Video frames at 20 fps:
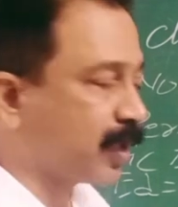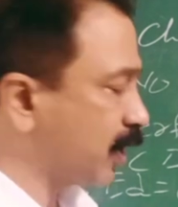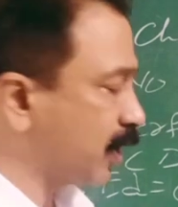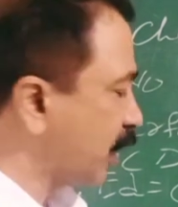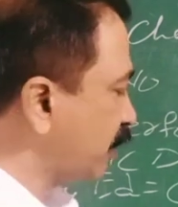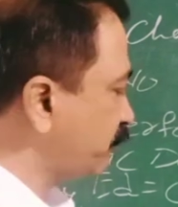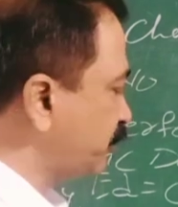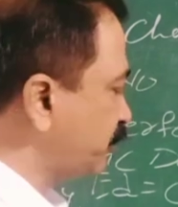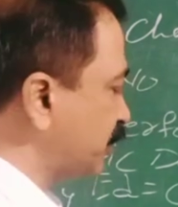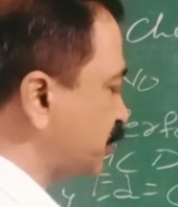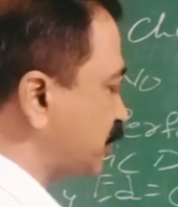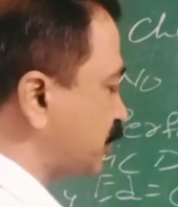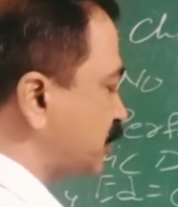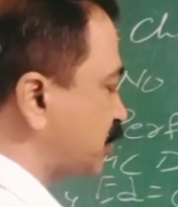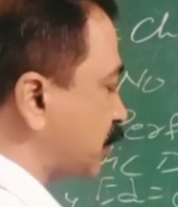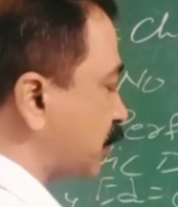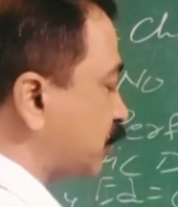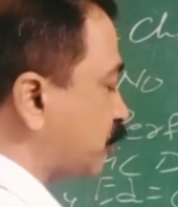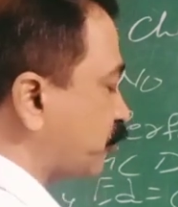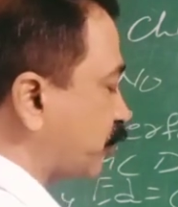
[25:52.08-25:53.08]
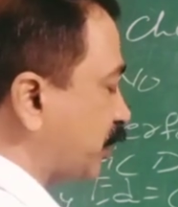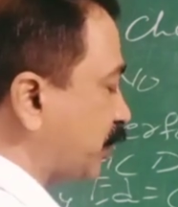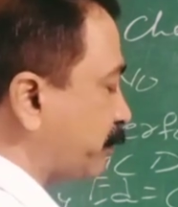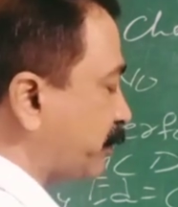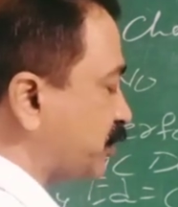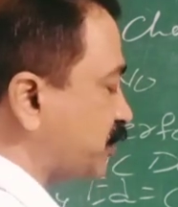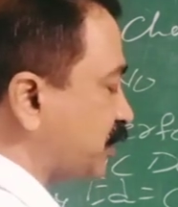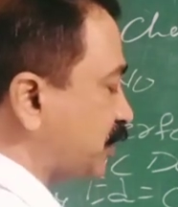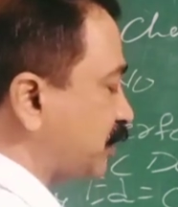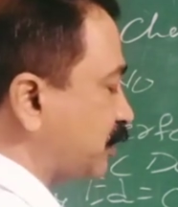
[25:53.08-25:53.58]
If this is
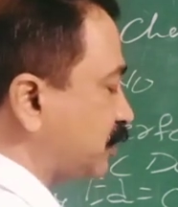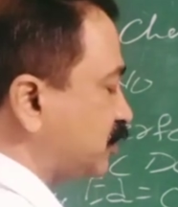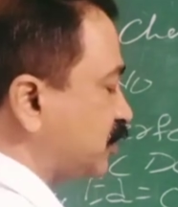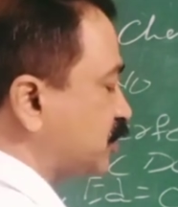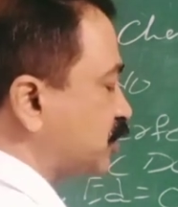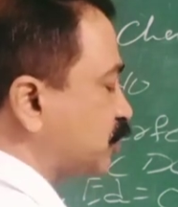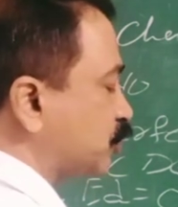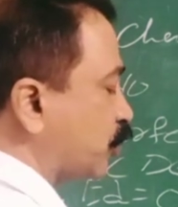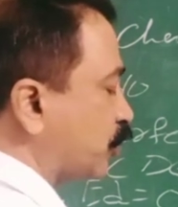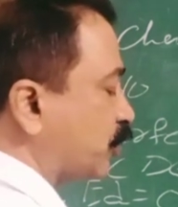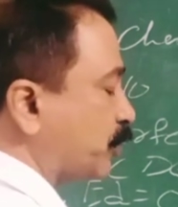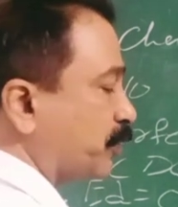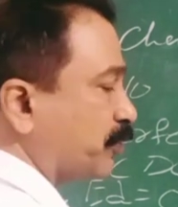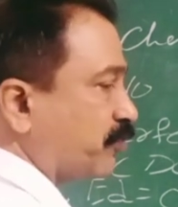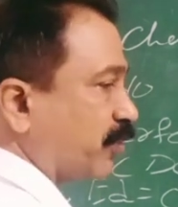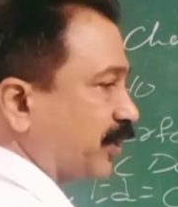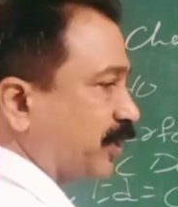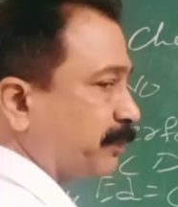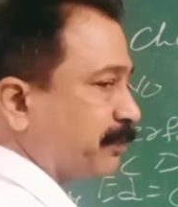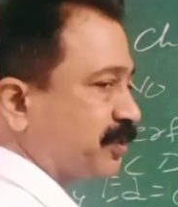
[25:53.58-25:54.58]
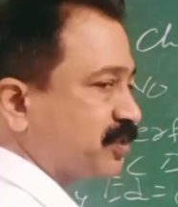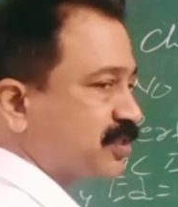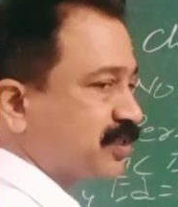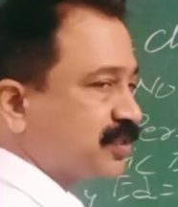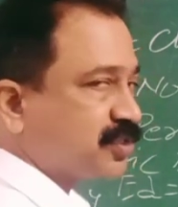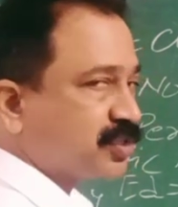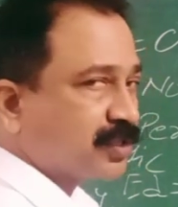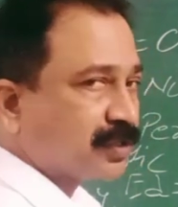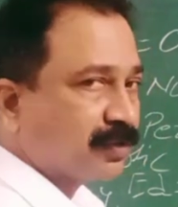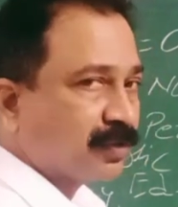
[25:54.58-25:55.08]
20%, this is going to be
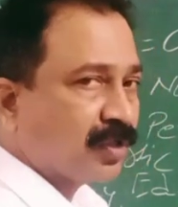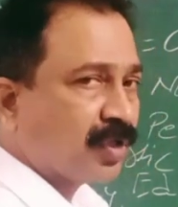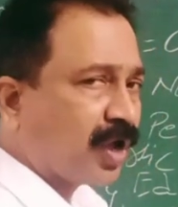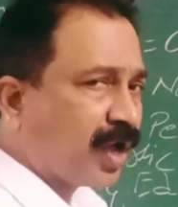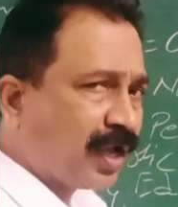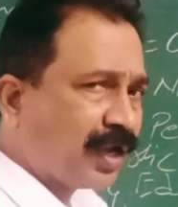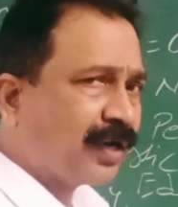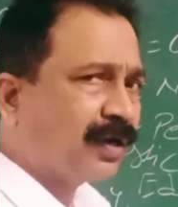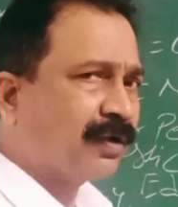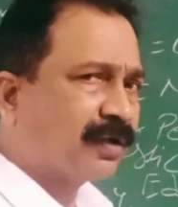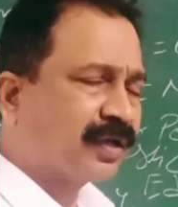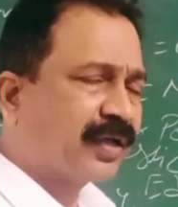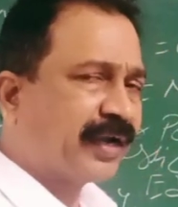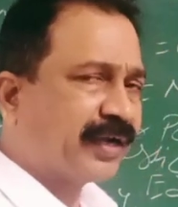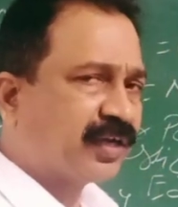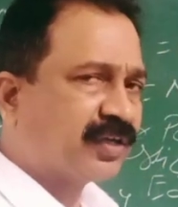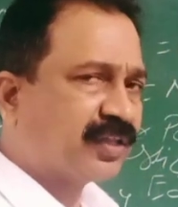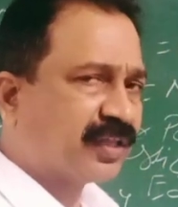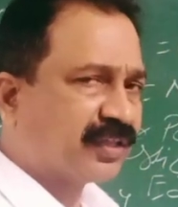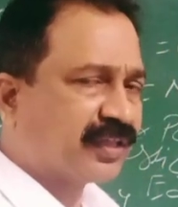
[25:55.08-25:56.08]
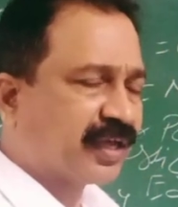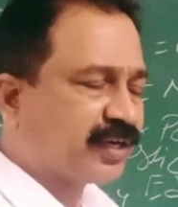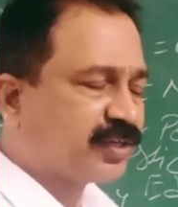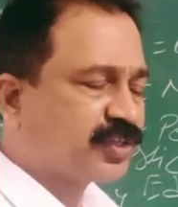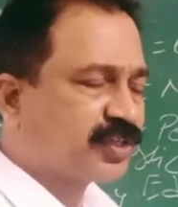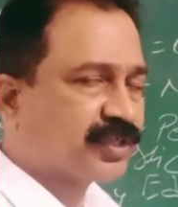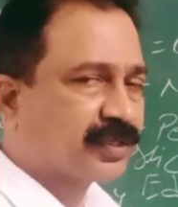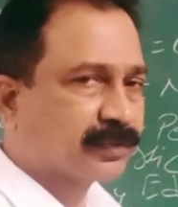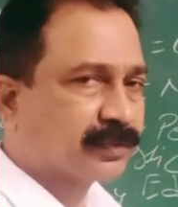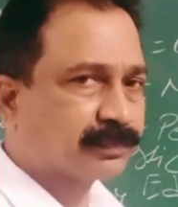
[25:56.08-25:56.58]
40% or greater than that.
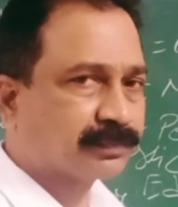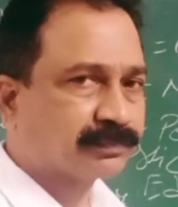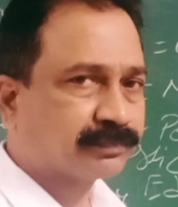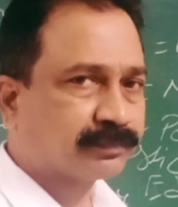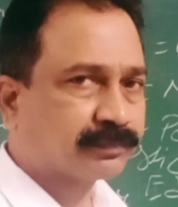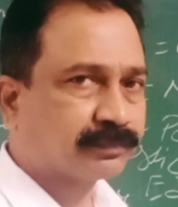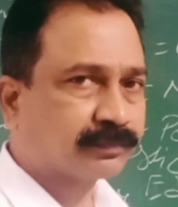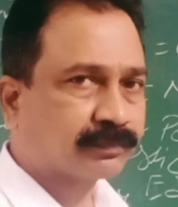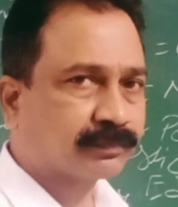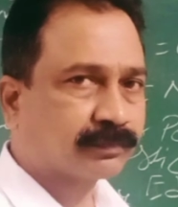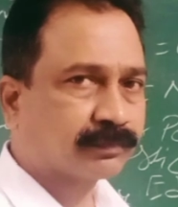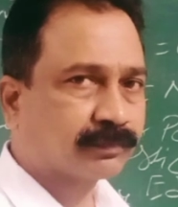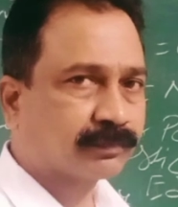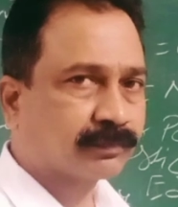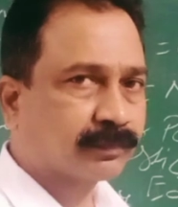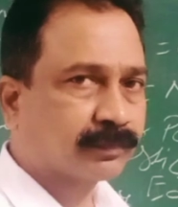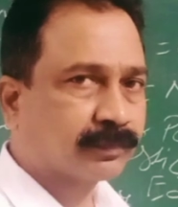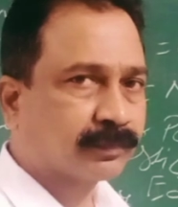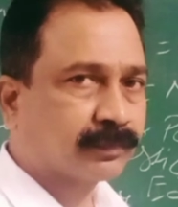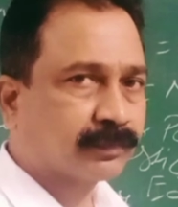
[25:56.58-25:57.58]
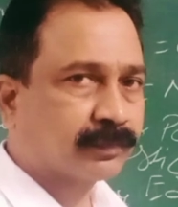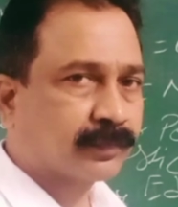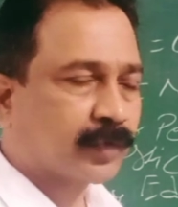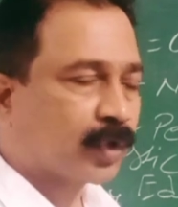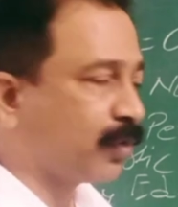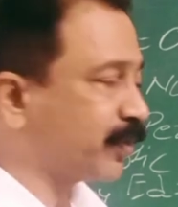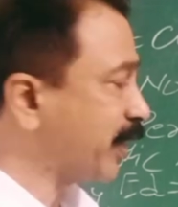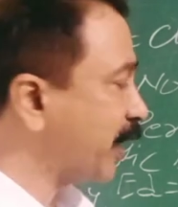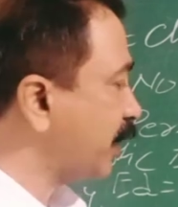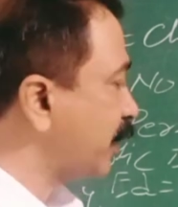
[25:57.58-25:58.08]

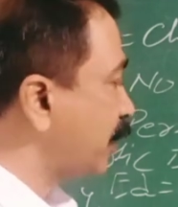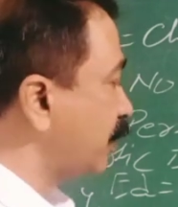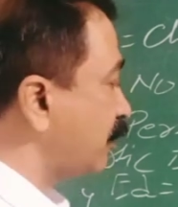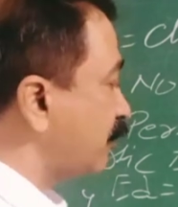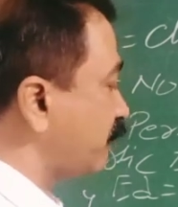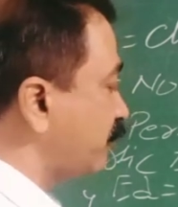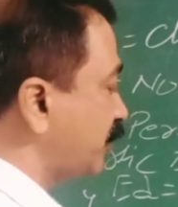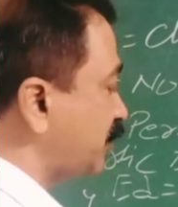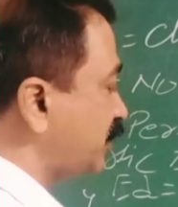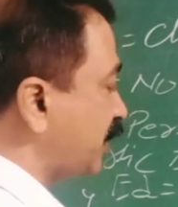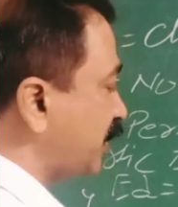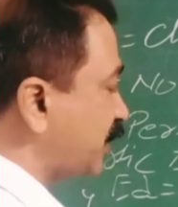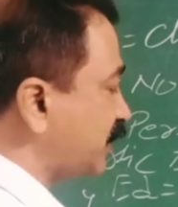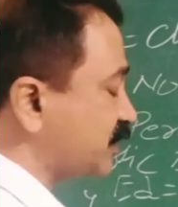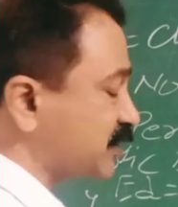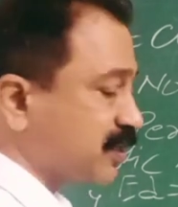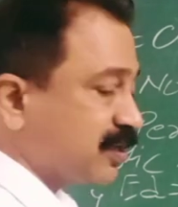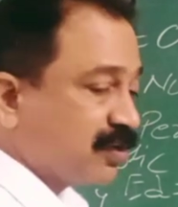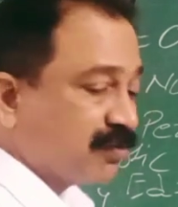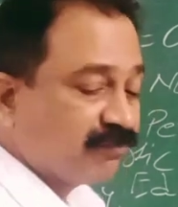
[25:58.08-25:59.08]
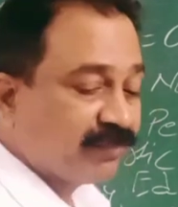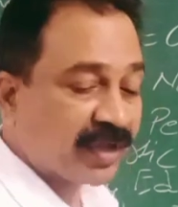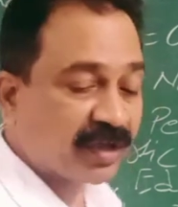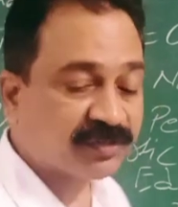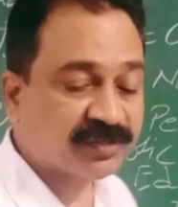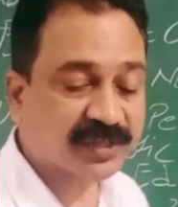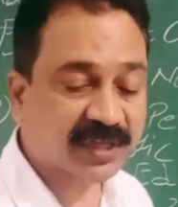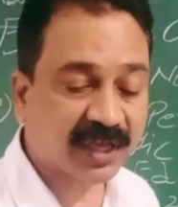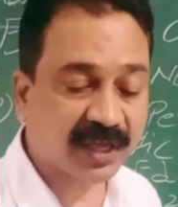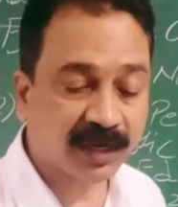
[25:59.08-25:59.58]
Okay, with this we
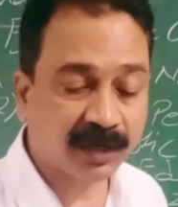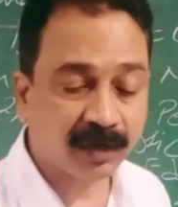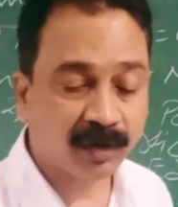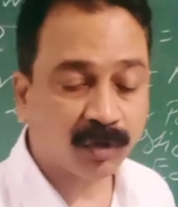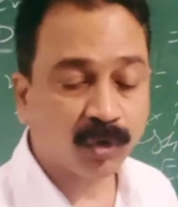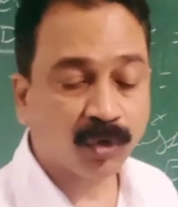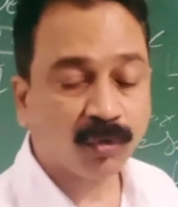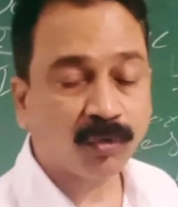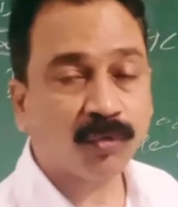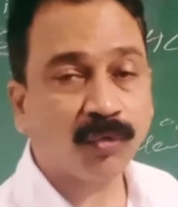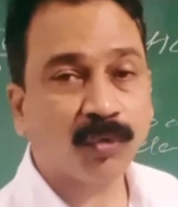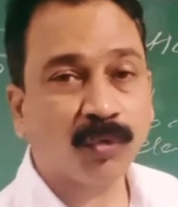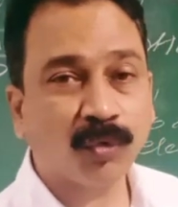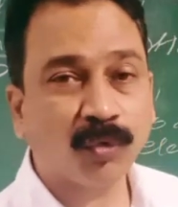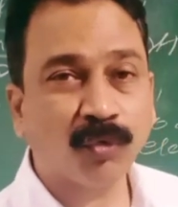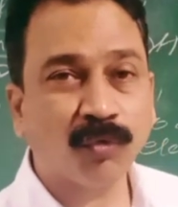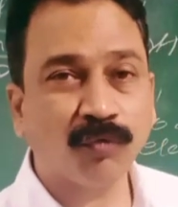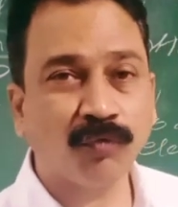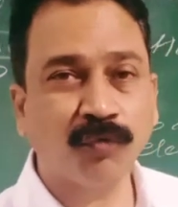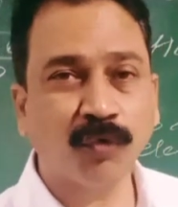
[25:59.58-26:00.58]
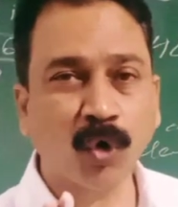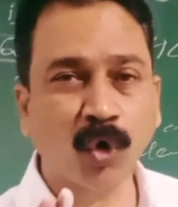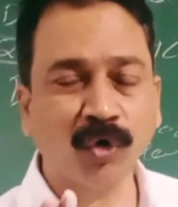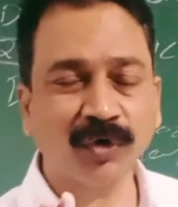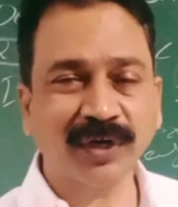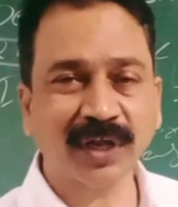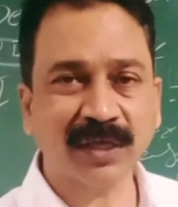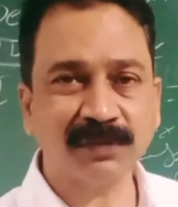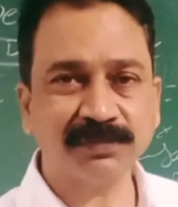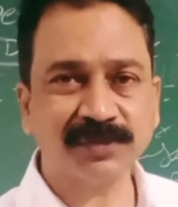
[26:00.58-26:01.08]
have seen
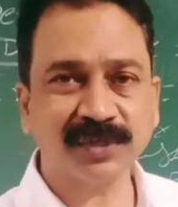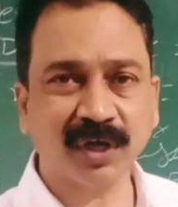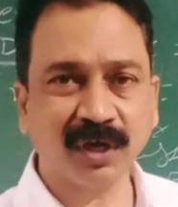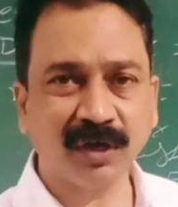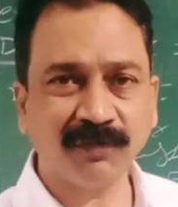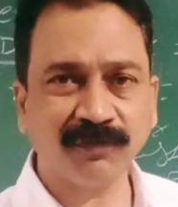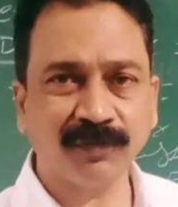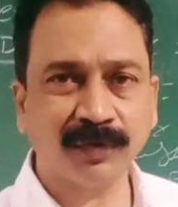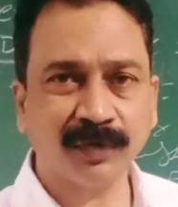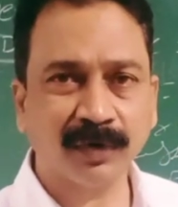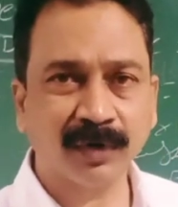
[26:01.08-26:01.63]
4 types of